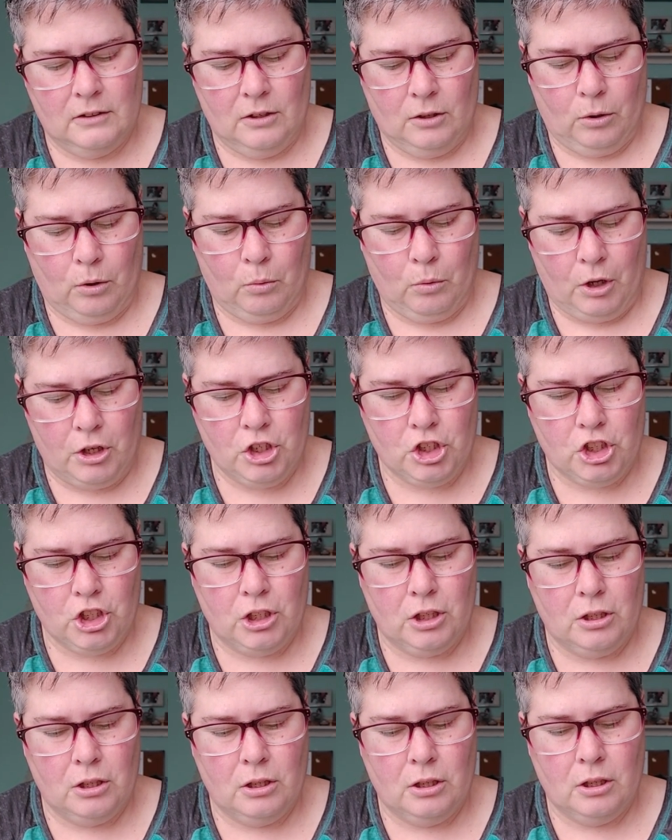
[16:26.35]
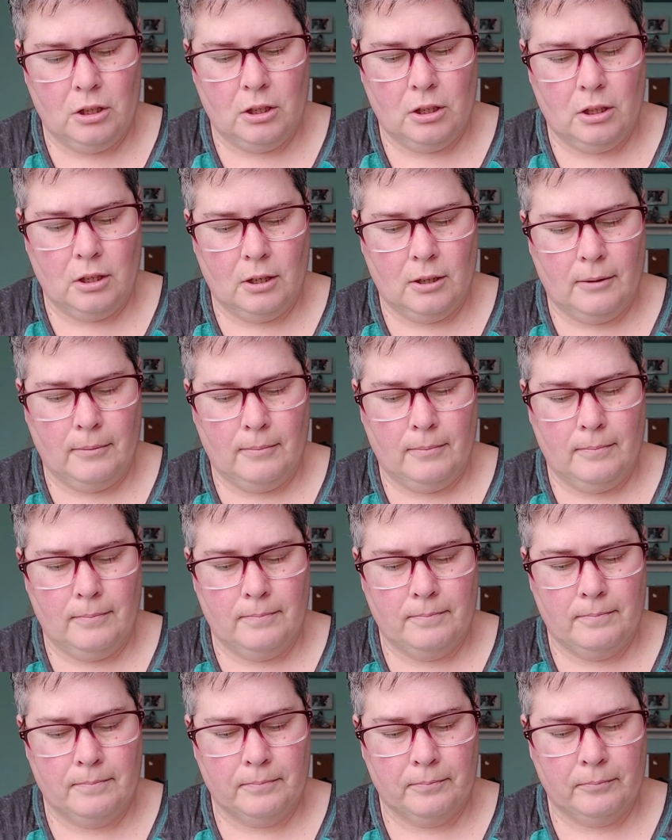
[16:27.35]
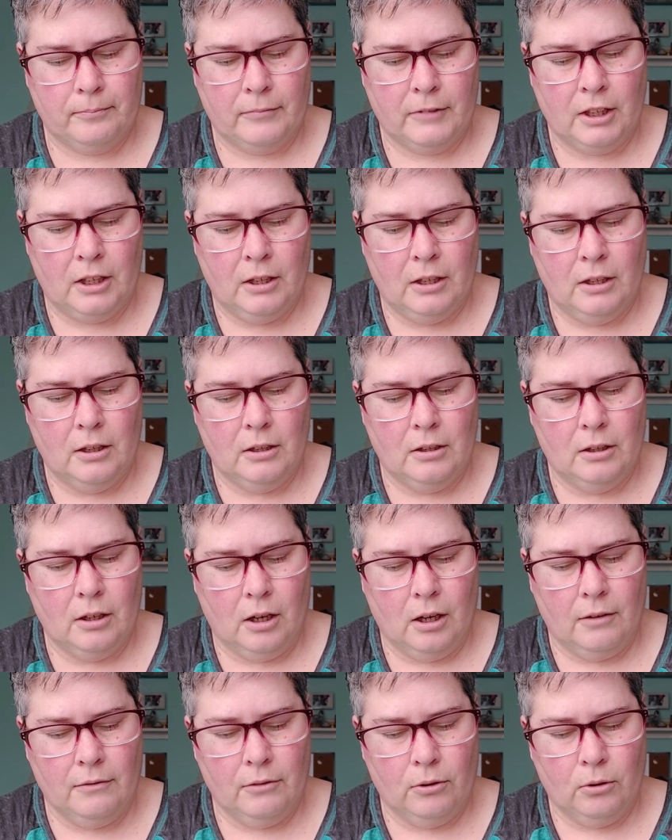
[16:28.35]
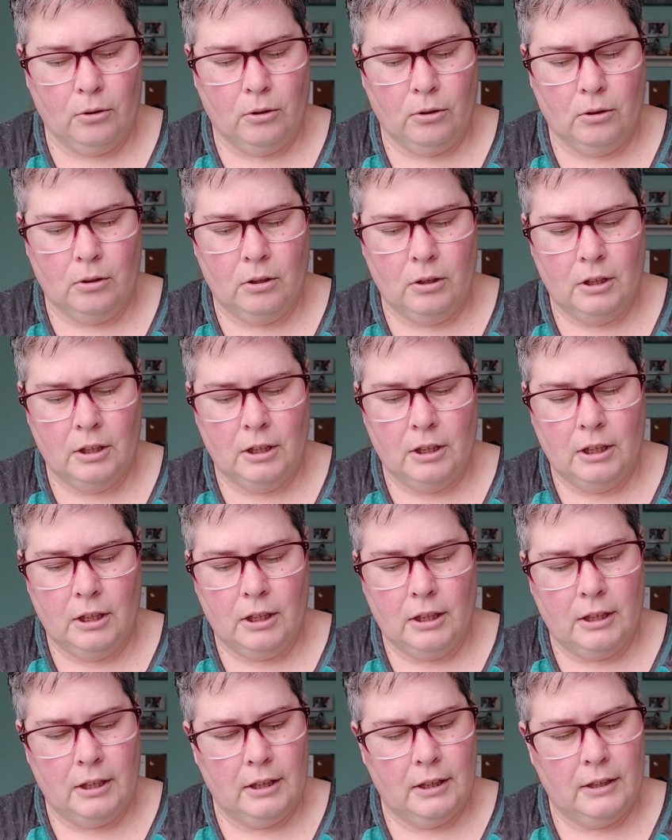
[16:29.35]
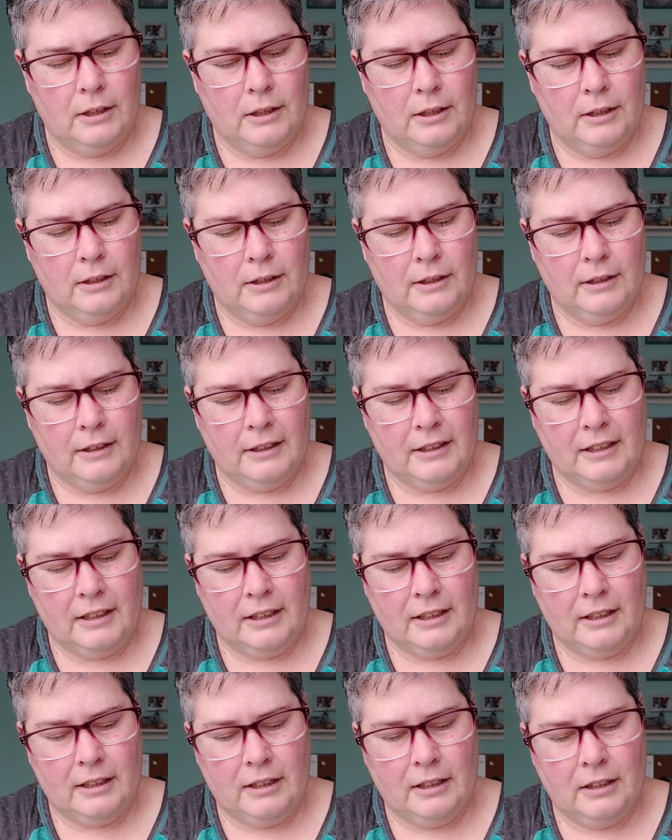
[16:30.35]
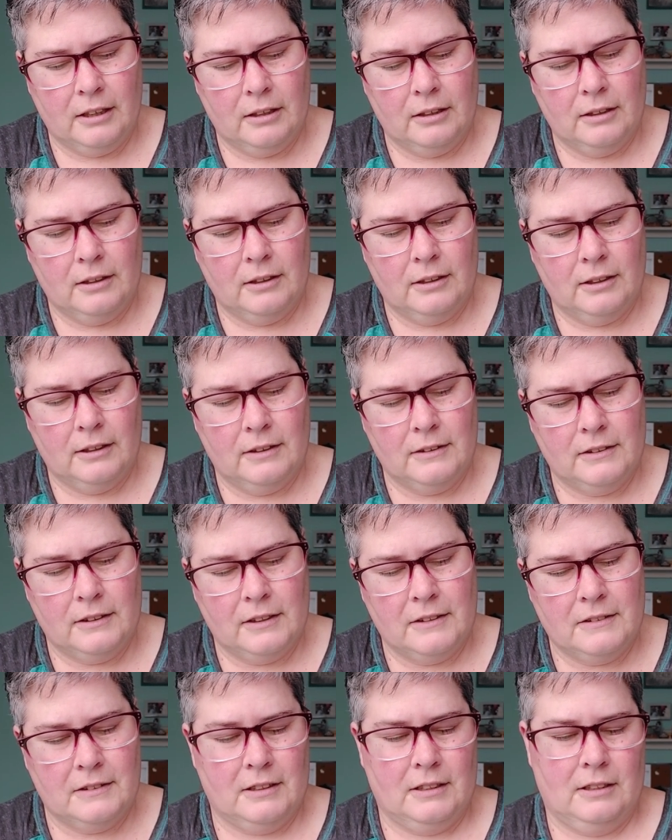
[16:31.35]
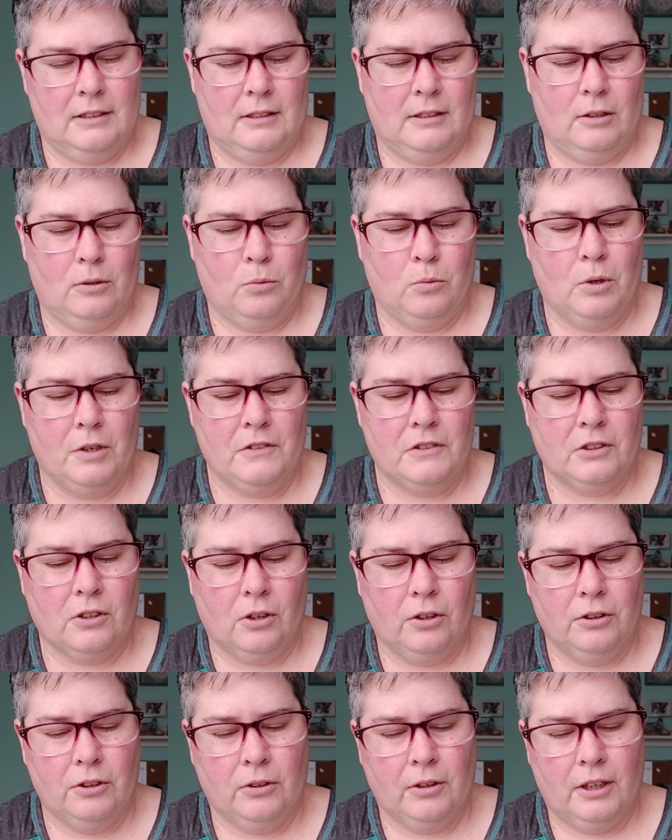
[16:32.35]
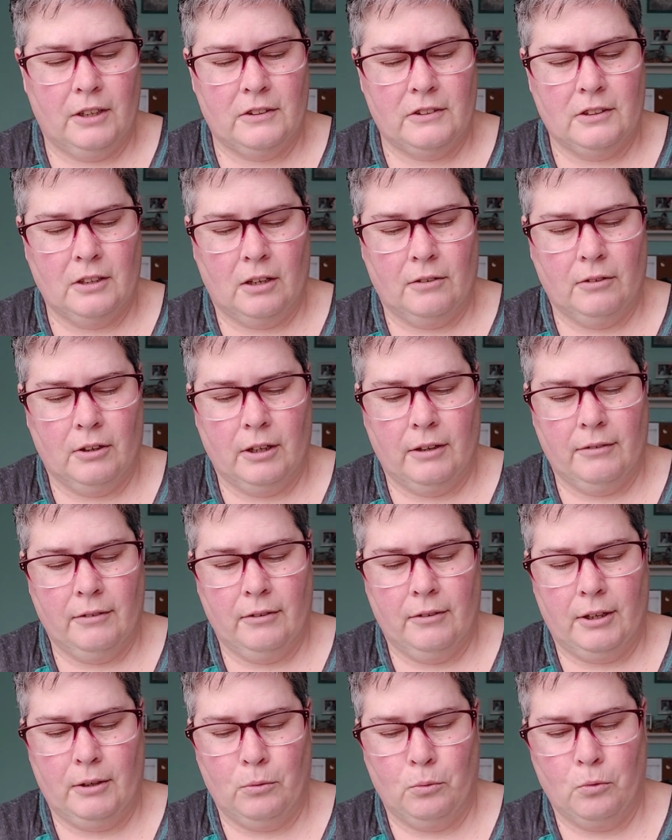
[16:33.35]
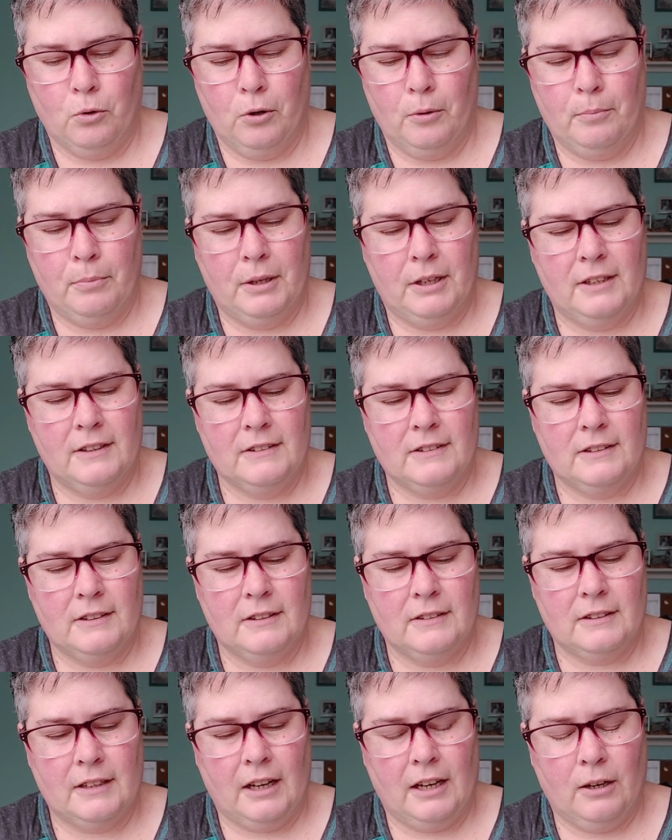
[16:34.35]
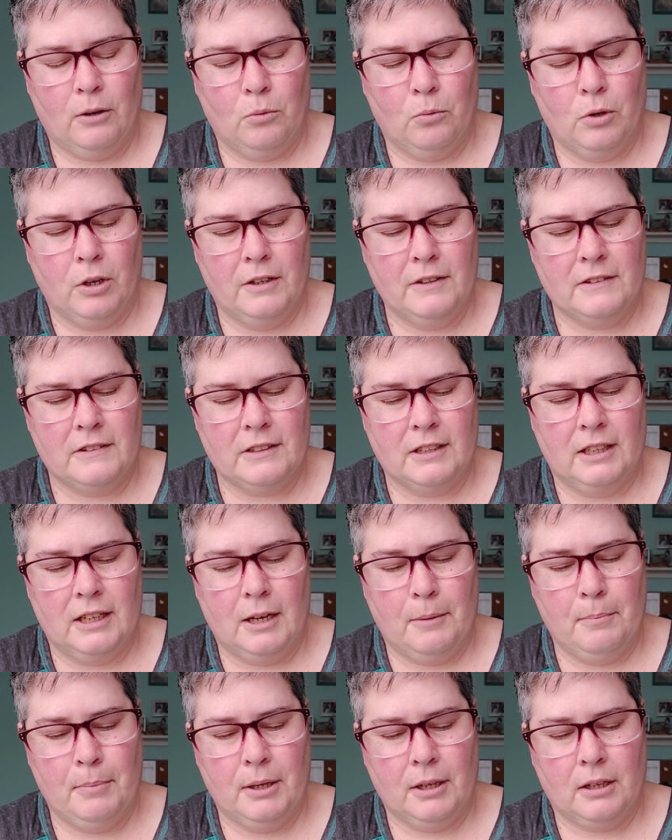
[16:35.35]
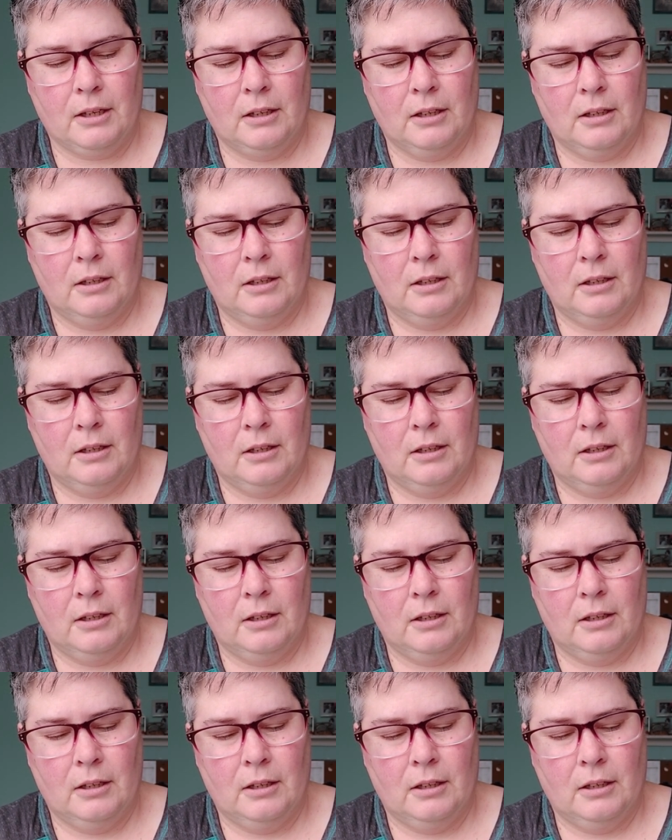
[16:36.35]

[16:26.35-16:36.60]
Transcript: a Russian um, novel. It, it says, once called the greatest novel ever written, War and Peace is at once an epic